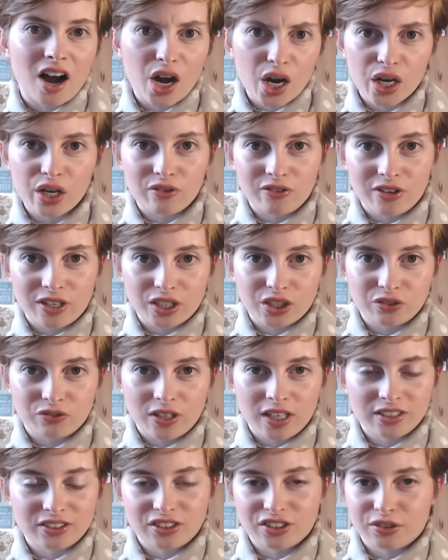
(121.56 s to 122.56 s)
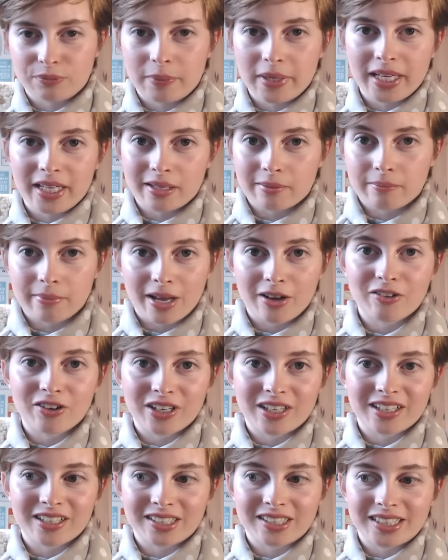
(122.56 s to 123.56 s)
Irish versus being
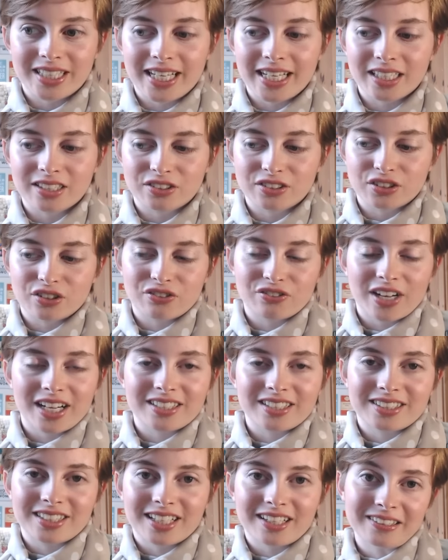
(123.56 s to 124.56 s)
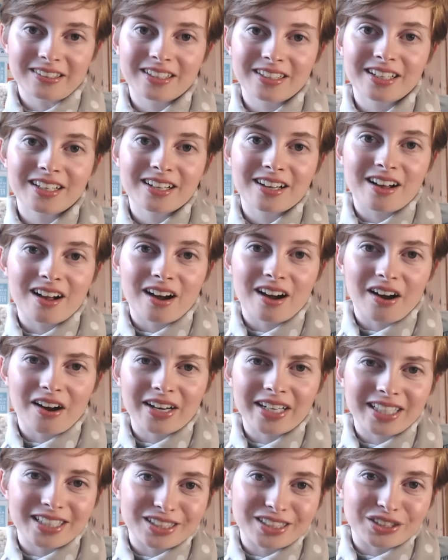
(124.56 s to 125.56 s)
American, it's the fact that
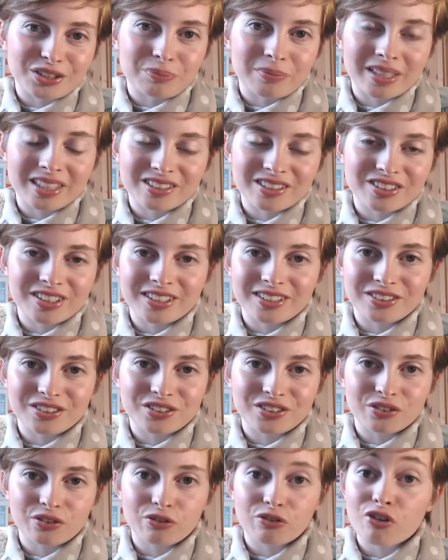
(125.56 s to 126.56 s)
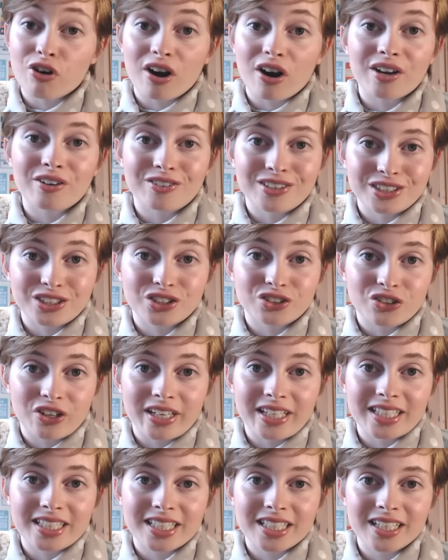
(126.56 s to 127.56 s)
Eilish misses Friary
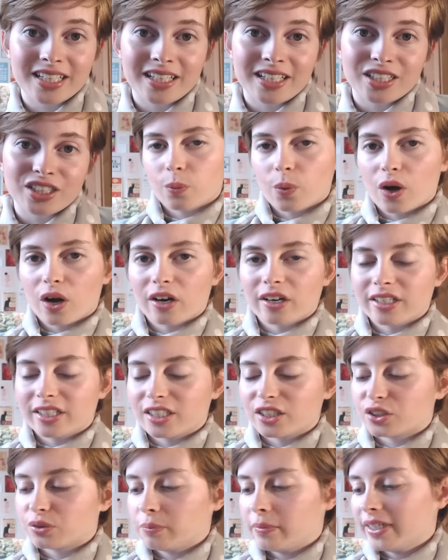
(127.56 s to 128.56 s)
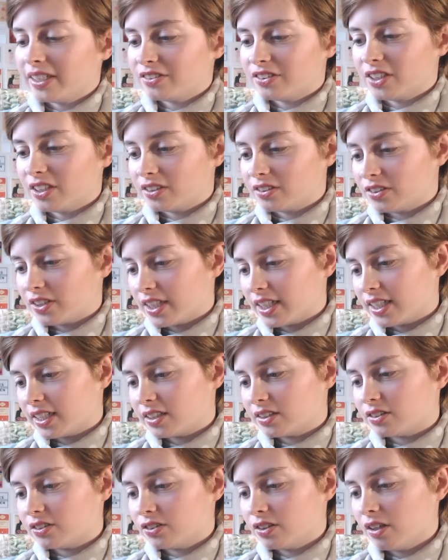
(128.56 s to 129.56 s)
Street. What Eilish misses
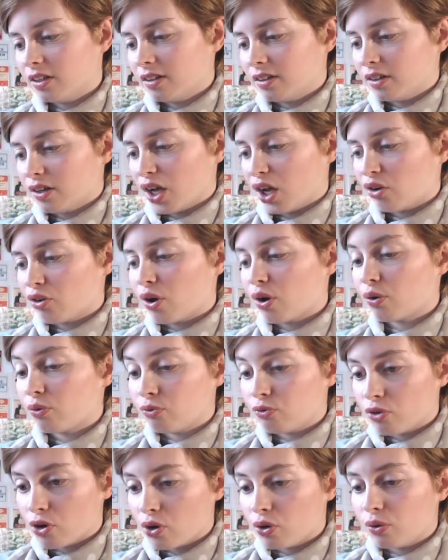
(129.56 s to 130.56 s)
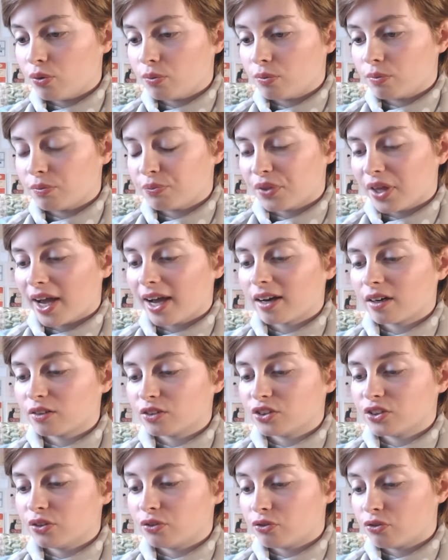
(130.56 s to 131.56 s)
is her own room, the
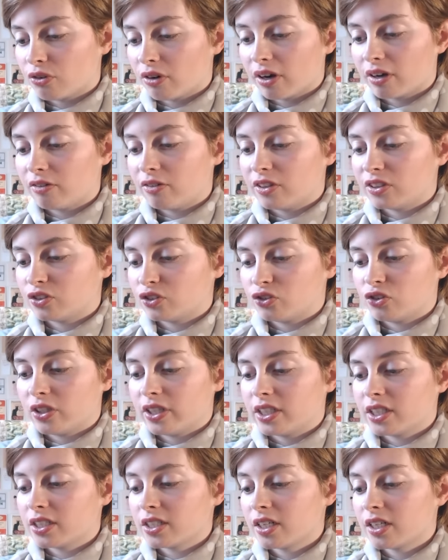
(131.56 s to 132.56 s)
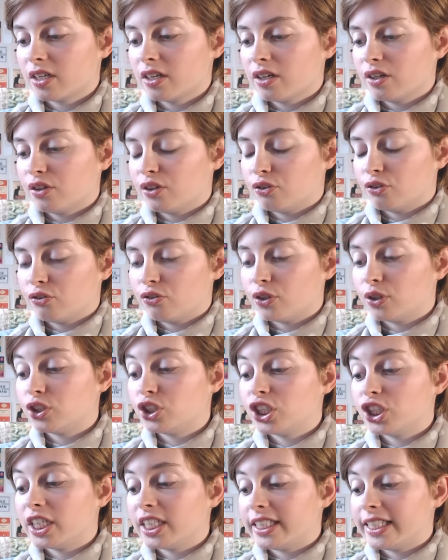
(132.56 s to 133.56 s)
house in Friary Street, the
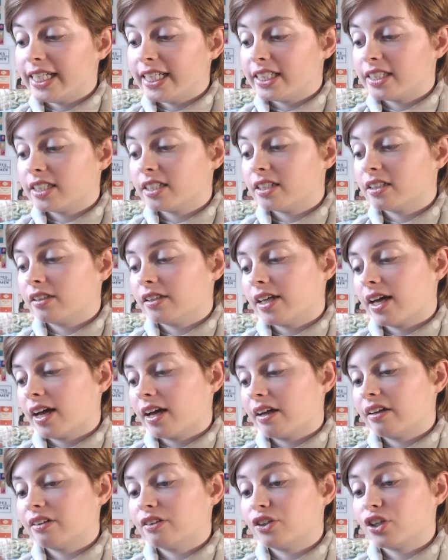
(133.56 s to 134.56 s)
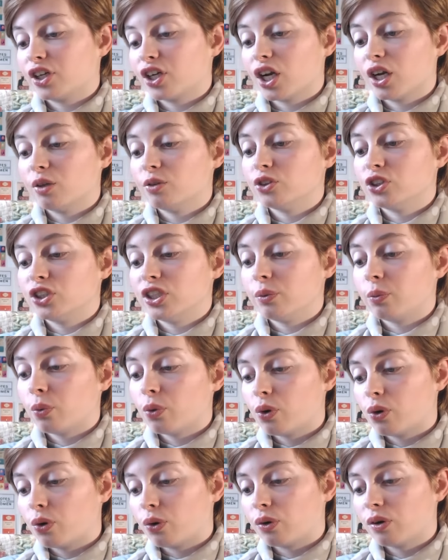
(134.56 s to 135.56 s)
food she had eaten there, the clothes she
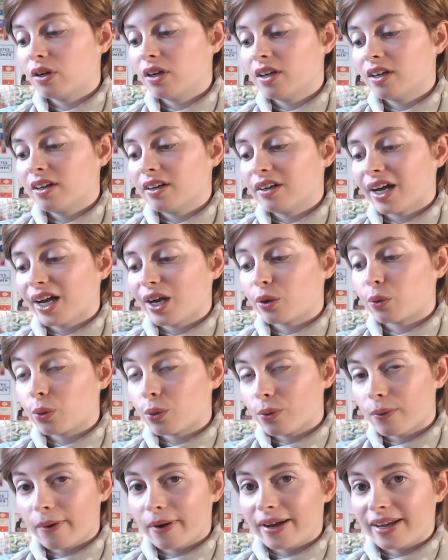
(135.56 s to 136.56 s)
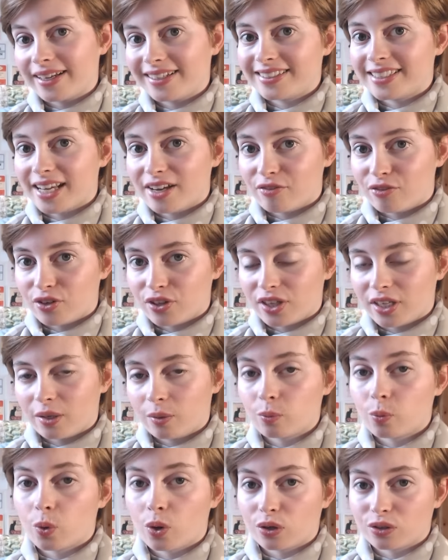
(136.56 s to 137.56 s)
wore, how quiet
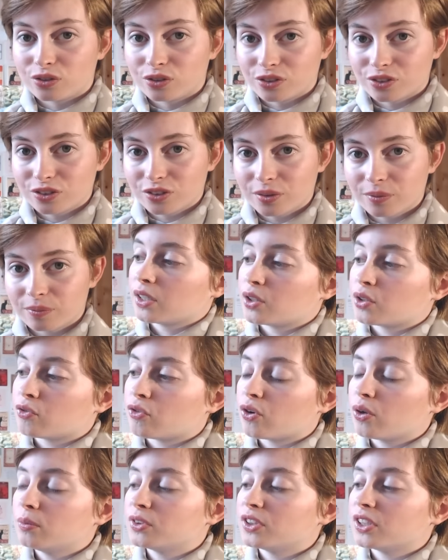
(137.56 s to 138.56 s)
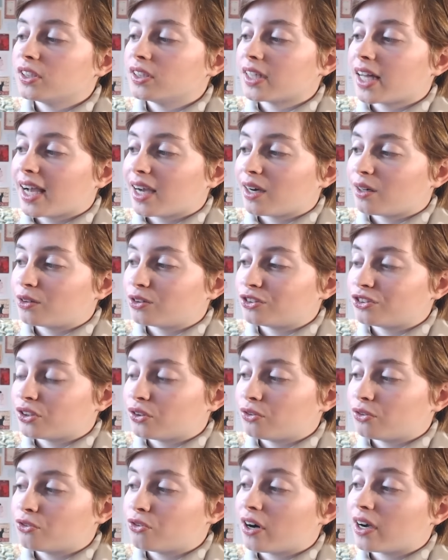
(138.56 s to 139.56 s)
everything was. The rooms in the house
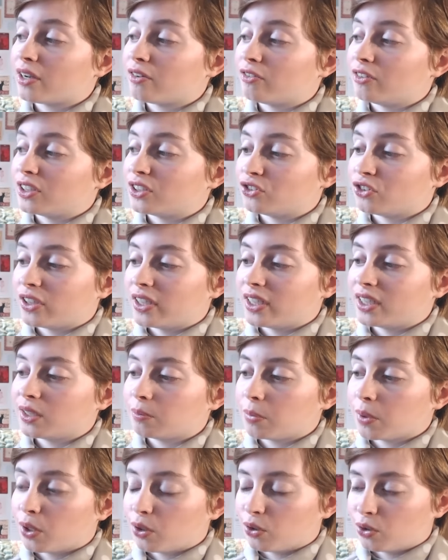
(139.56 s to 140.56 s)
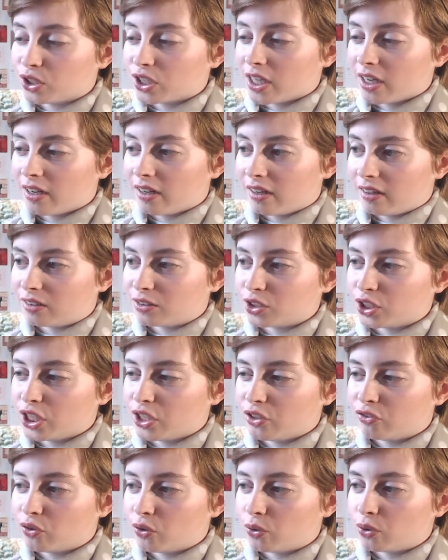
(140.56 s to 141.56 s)
on Friary Street belonged to her,
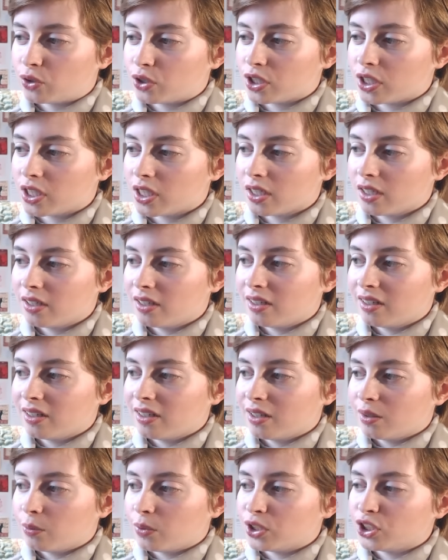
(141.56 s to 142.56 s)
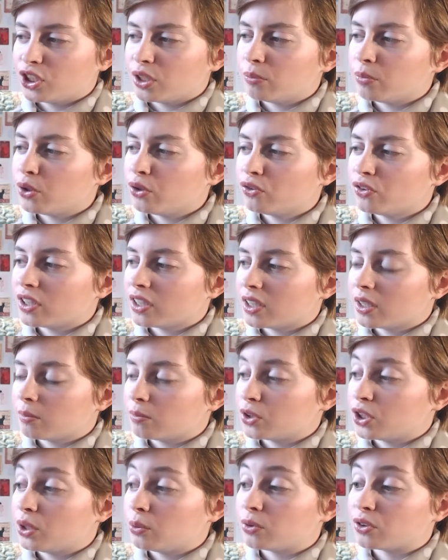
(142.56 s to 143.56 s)
she thought. When she moved in
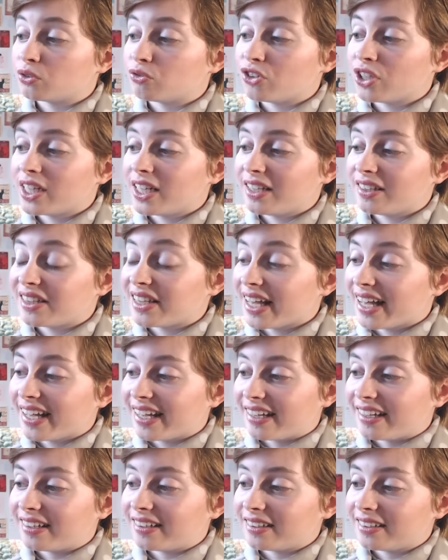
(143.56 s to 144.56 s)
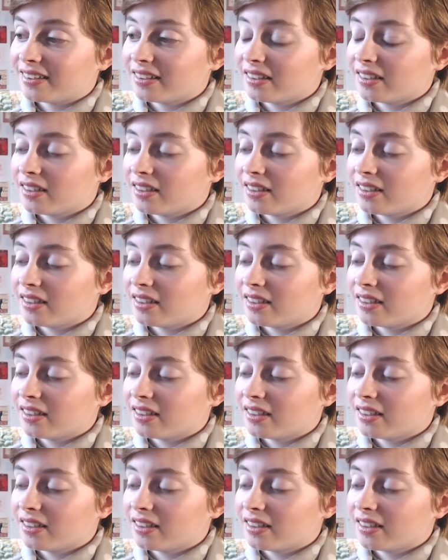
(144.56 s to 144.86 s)
them, she was really there.